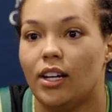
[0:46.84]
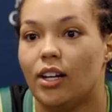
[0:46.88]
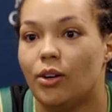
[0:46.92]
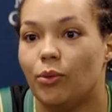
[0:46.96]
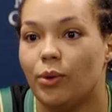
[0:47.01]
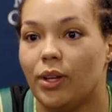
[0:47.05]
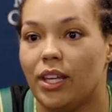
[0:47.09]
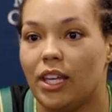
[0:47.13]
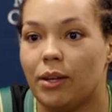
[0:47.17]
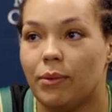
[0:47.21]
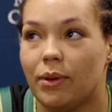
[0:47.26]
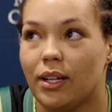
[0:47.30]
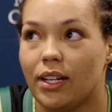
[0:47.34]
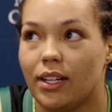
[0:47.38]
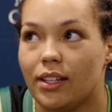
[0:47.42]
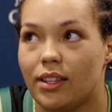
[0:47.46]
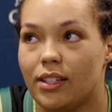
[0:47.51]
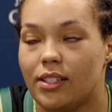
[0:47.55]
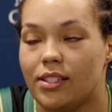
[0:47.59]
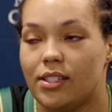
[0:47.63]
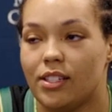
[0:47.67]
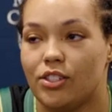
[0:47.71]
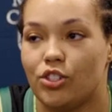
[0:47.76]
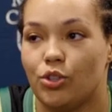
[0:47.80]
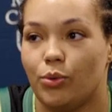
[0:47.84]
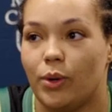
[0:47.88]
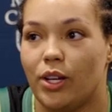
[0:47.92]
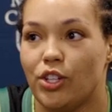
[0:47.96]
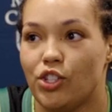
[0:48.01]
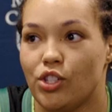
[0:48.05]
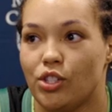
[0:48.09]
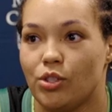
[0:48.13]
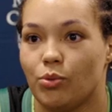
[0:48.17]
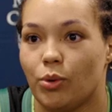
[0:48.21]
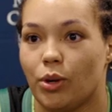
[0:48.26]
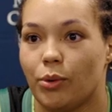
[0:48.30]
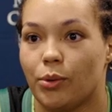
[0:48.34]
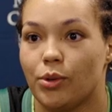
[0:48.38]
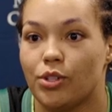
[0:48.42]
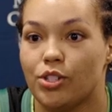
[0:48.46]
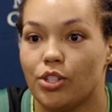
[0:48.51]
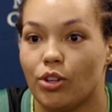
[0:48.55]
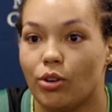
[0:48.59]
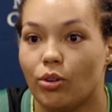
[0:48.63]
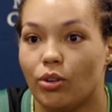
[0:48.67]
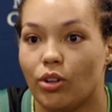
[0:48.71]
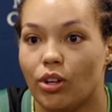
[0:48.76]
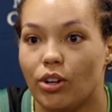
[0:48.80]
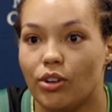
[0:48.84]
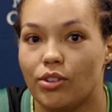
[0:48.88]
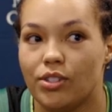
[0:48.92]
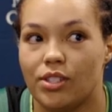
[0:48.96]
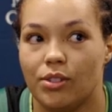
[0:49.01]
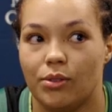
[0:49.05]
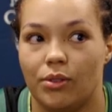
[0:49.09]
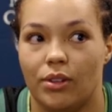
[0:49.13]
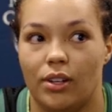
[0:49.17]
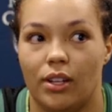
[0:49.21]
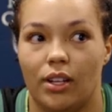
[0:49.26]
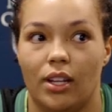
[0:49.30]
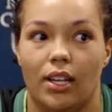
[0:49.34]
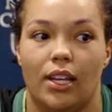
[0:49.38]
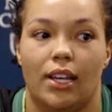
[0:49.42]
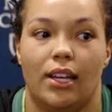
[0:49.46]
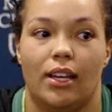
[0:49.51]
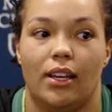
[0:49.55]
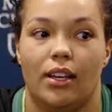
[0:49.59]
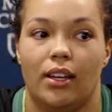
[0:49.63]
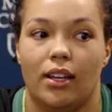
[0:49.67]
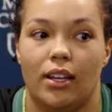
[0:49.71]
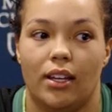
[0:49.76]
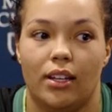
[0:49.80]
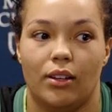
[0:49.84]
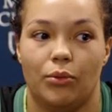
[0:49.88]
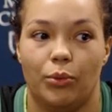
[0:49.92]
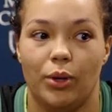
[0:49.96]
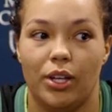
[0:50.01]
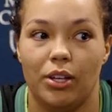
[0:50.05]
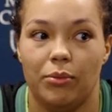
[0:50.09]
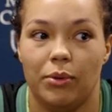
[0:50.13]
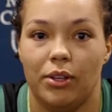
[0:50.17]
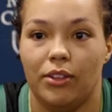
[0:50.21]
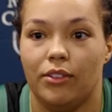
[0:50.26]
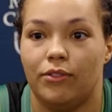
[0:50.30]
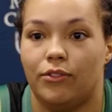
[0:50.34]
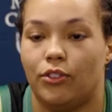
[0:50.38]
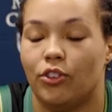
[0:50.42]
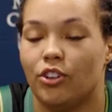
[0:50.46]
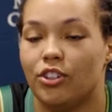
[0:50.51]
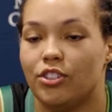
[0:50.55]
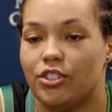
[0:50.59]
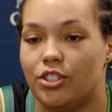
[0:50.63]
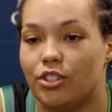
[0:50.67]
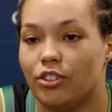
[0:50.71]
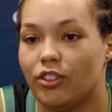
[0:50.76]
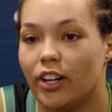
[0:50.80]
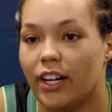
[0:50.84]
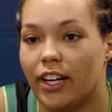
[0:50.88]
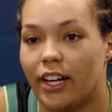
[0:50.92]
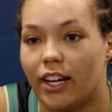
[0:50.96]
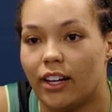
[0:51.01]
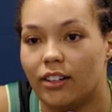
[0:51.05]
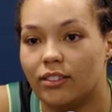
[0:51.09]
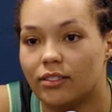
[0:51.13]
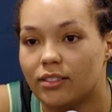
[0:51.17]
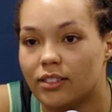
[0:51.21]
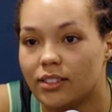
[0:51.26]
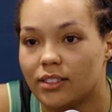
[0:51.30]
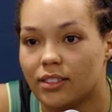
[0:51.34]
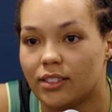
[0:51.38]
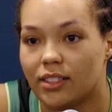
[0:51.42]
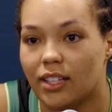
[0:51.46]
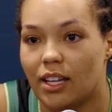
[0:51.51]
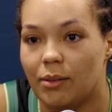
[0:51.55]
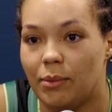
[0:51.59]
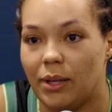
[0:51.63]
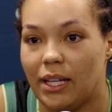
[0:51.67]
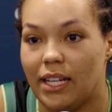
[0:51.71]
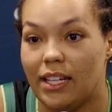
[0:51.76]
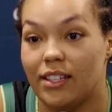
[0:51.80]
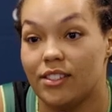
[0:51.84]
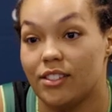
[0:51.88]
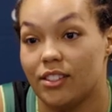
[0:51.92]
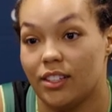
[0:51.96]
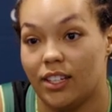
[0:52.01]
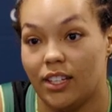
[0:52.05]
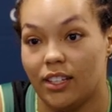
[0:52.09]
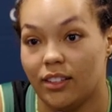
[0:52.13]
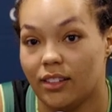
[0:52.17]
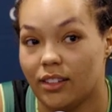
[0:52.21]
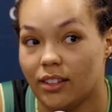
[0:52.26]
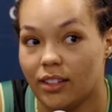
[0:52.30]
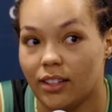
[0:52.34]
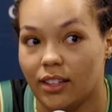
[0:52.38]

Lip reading: We keep getting in these situations where we're so close, and we could be 4-2 right now, I mean, easily.